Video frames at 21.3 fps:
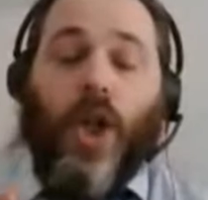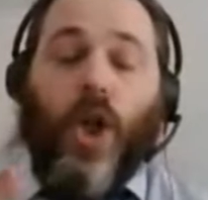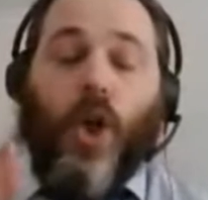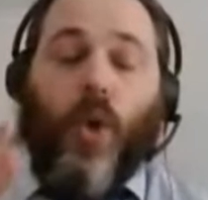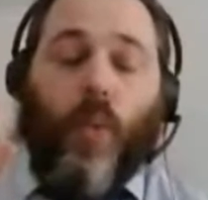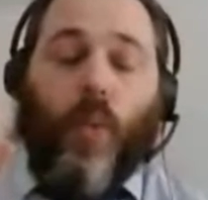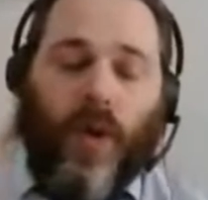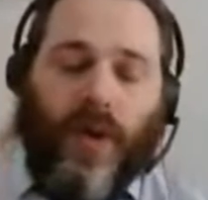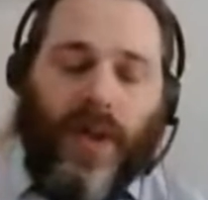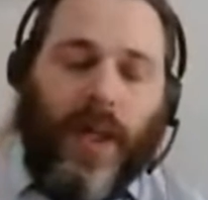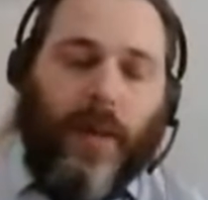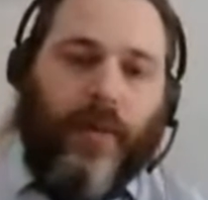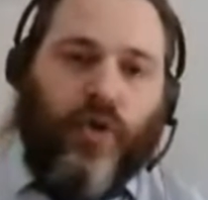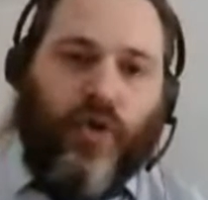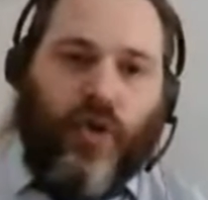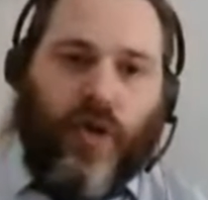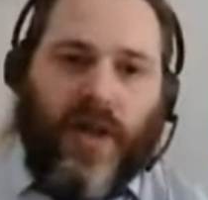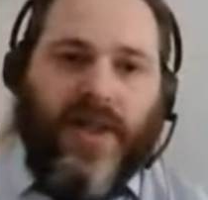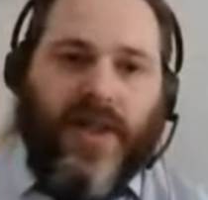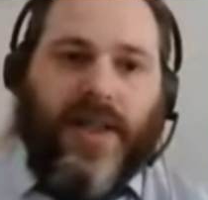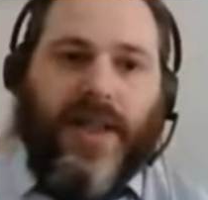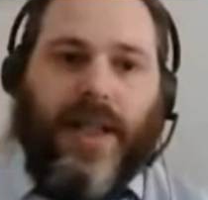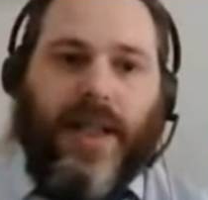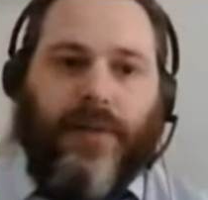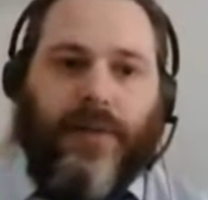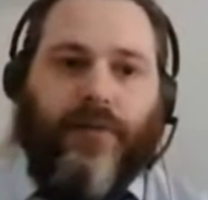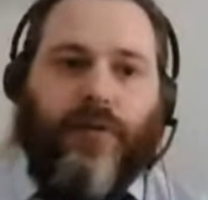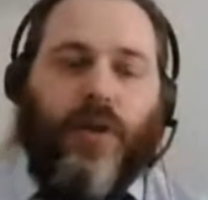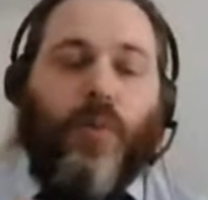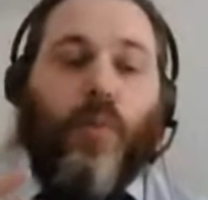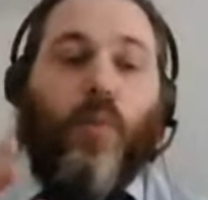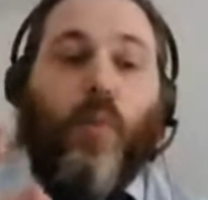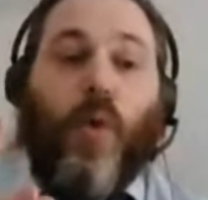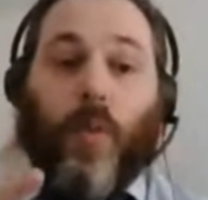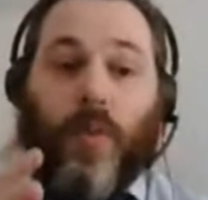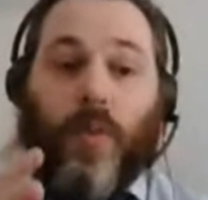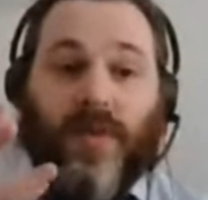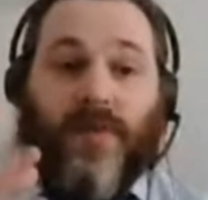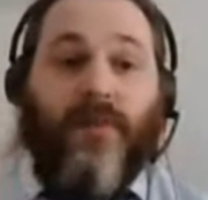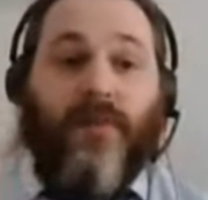what they were trying to deliver, and what was